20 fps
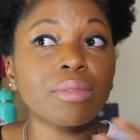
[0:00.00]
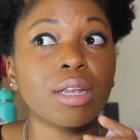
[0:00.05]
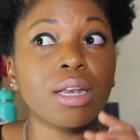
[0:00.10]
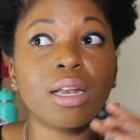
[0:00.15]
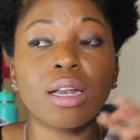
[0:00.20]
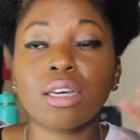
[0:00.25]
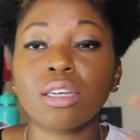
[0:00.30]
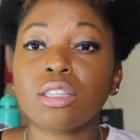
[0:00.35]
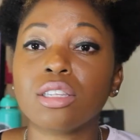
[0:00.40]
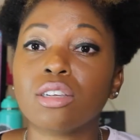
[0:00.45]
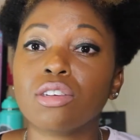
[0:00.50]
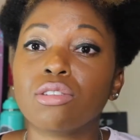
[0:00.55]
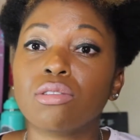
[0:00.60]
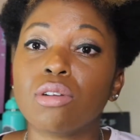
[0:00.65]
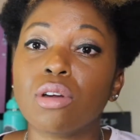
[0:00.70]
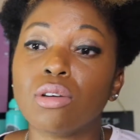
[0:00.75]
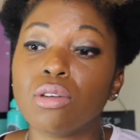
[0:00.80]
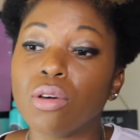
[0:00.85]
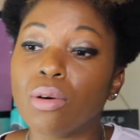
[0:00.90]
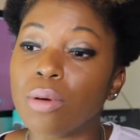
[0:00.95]
The next thing you
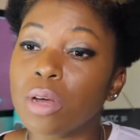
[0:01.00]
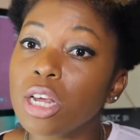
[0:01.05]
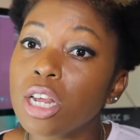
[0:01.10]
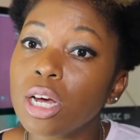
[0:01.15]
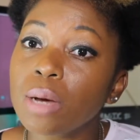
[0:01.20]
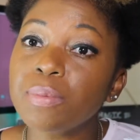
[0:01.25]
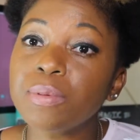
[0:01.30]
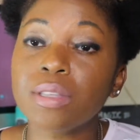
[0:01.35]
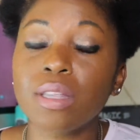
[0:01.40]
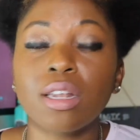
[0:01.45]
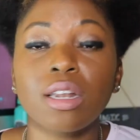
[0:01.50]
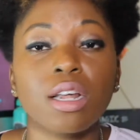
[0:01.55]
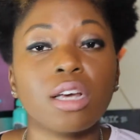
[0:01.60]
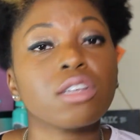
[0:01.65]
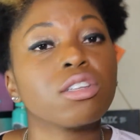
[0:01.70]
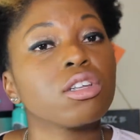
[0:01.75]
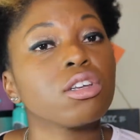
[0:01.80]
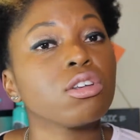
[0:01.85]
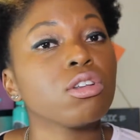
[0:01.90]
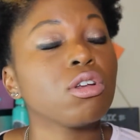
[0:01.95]
know, your hips. The
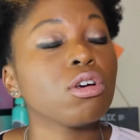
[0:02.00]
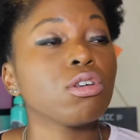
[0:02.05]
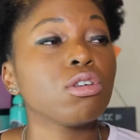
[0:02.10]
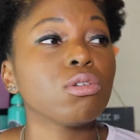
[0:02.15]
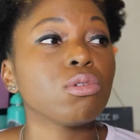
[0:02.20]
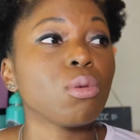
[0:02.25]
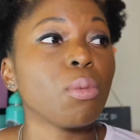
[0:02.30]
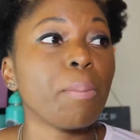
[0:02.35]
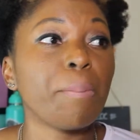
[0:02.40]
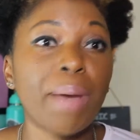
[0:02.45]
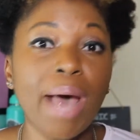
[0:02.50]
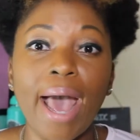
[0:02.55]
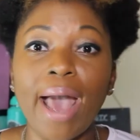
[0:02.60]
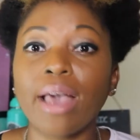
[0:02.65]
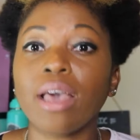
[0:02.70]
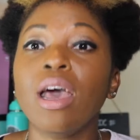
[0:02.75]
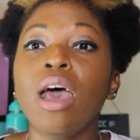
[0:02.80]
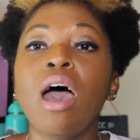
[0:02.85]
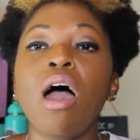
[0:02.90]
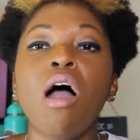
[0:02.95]
next thing you know, your back.